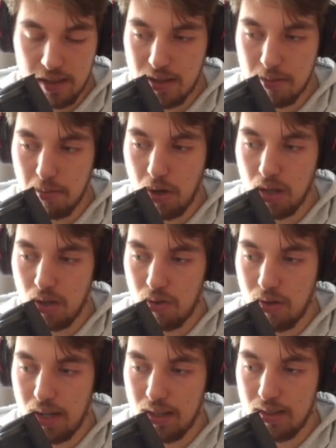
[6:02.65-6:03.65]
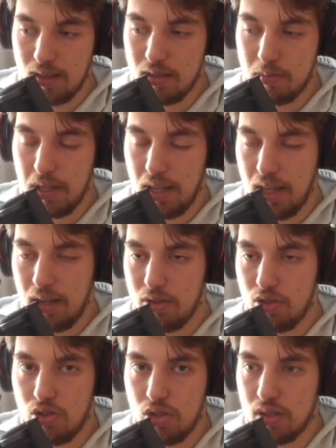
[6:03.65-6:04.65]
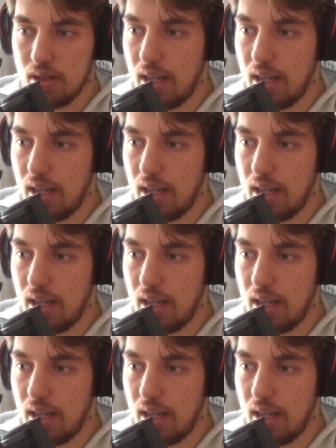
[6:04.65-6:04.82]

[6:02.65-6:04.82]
smaller, right? This behaves just